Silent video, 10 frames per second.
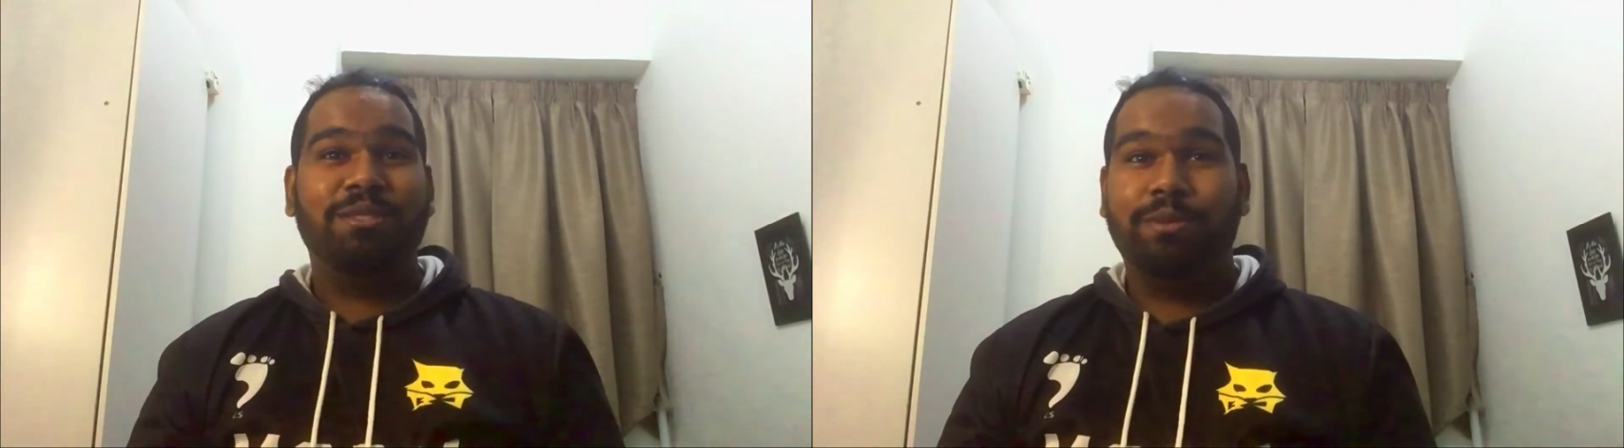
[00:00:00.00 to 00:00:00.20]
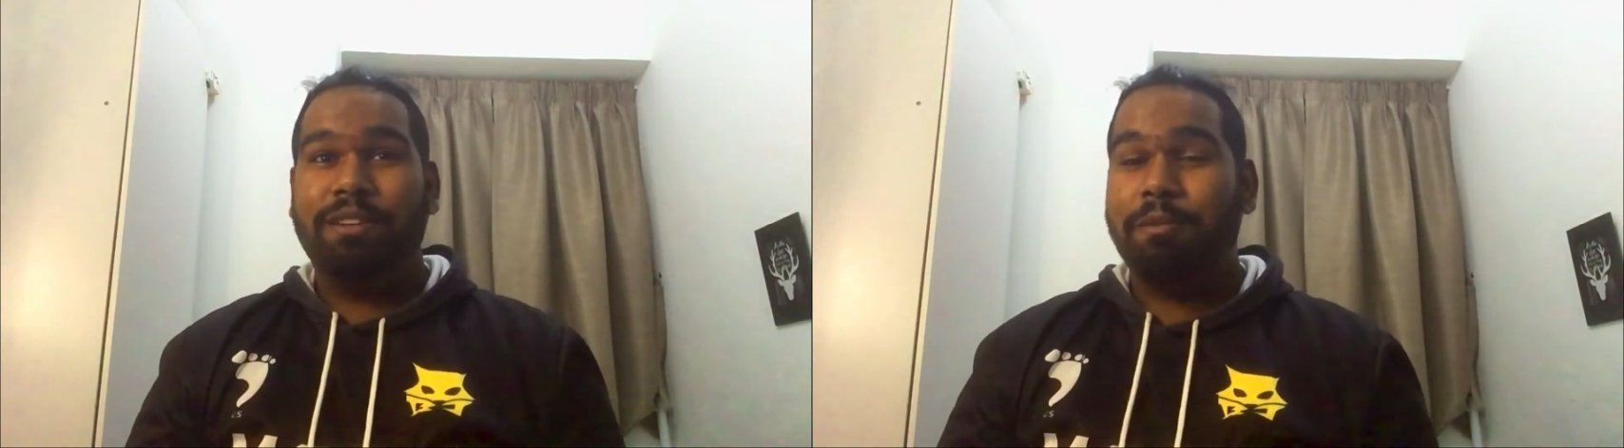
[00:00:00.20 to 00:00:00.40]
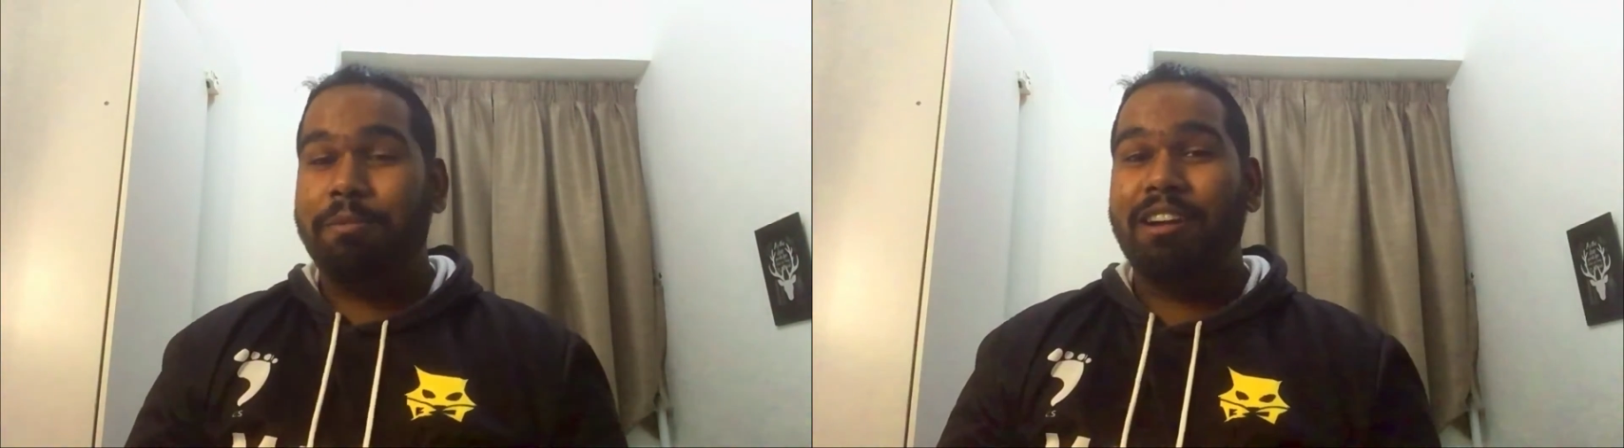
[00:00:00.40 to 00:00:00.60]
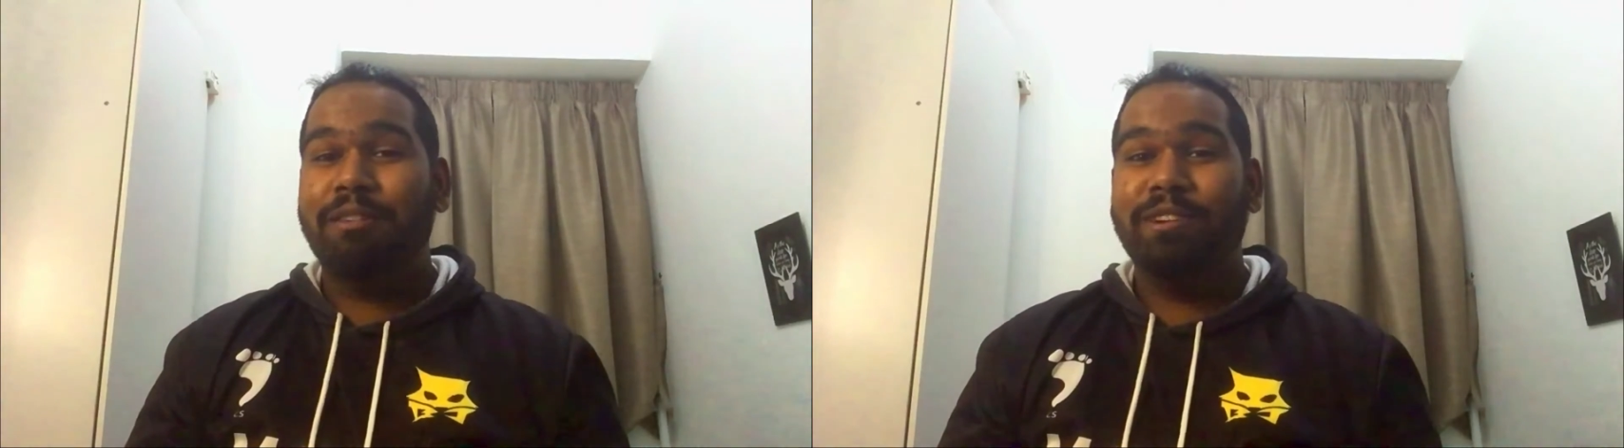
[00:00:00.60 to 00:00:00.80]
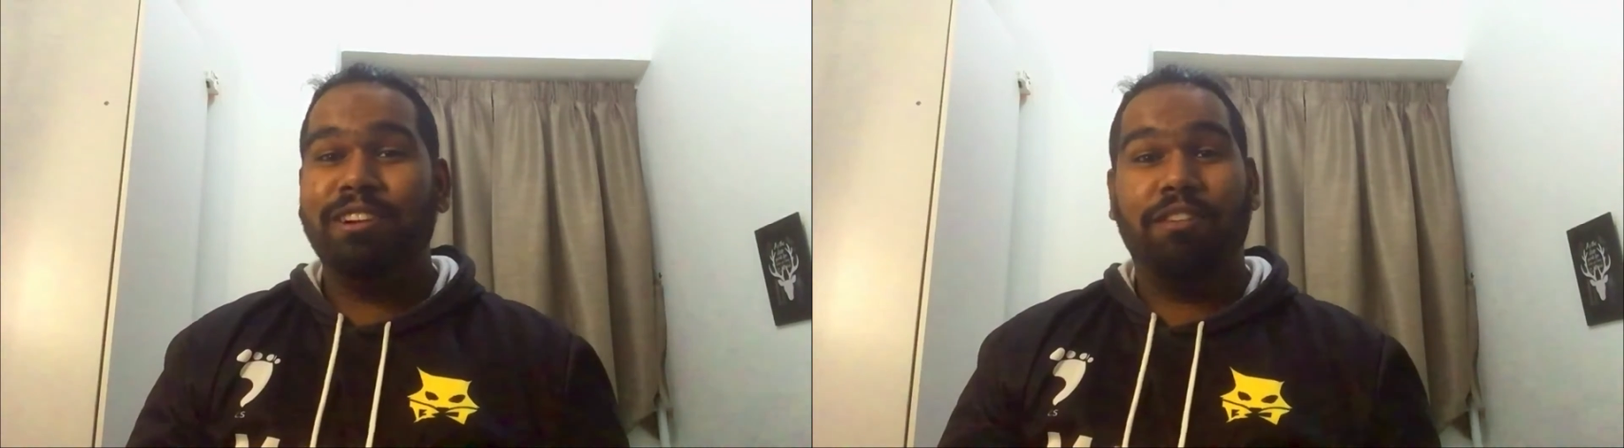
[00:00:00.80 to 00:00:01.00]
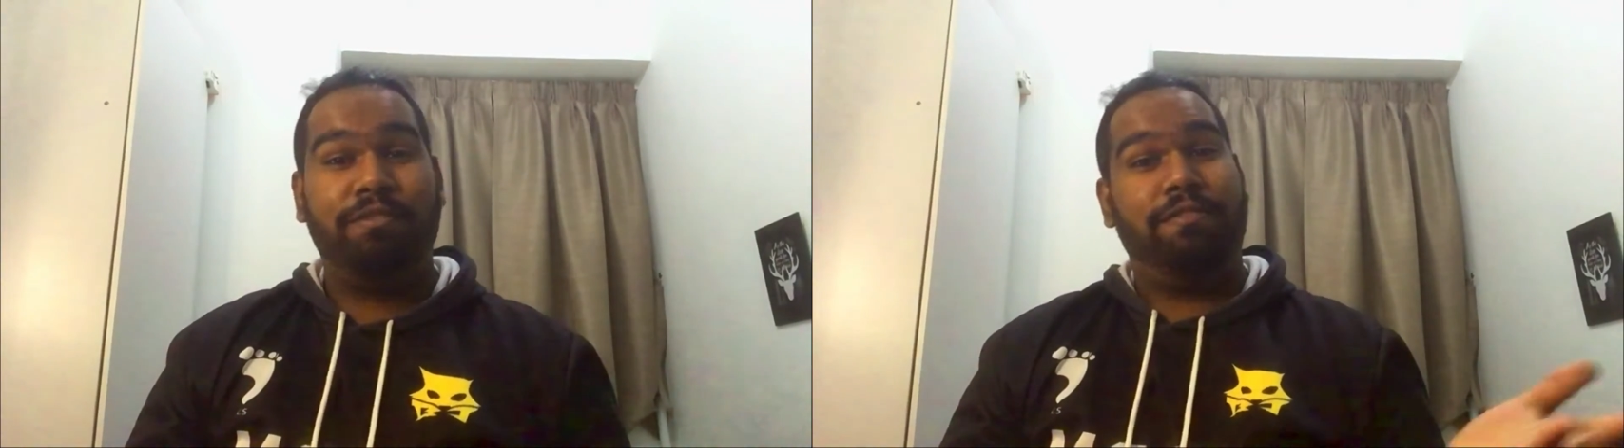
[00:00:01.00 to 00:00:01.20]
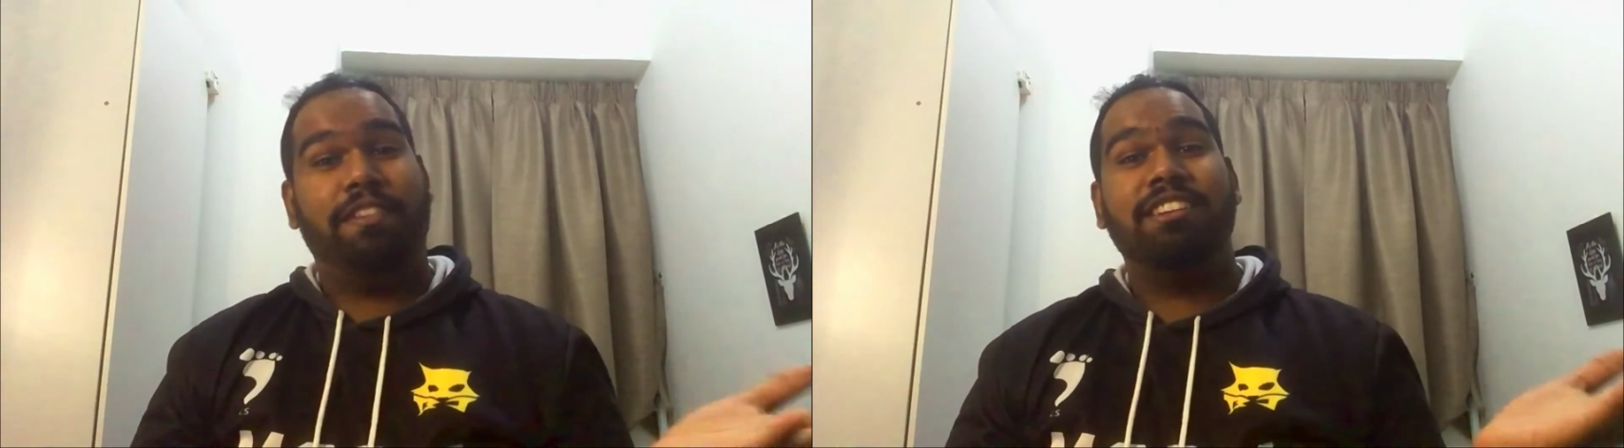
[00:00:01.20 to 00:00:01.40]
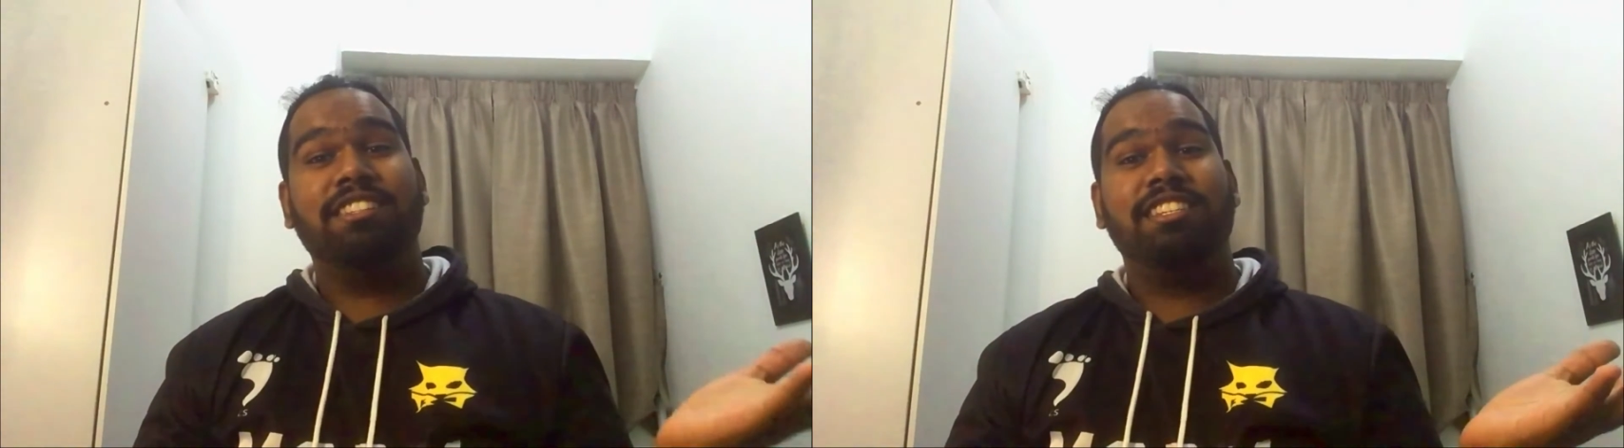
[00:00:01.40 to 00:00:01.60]
we have the parable of the
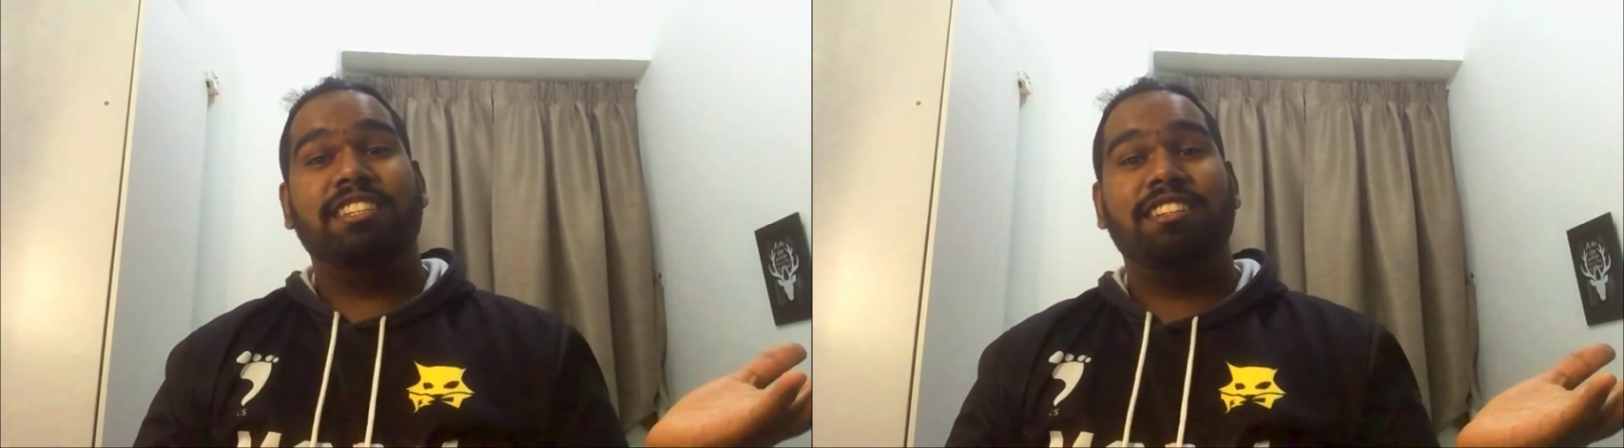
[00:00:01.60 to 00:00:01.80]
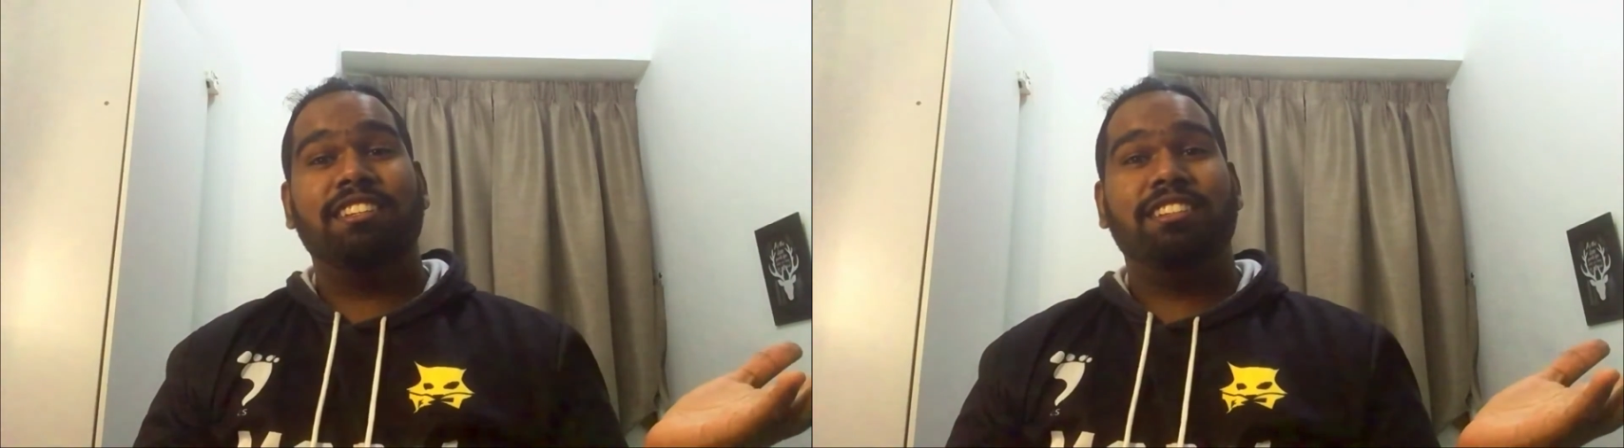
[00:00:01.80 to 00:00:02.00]
Pharisee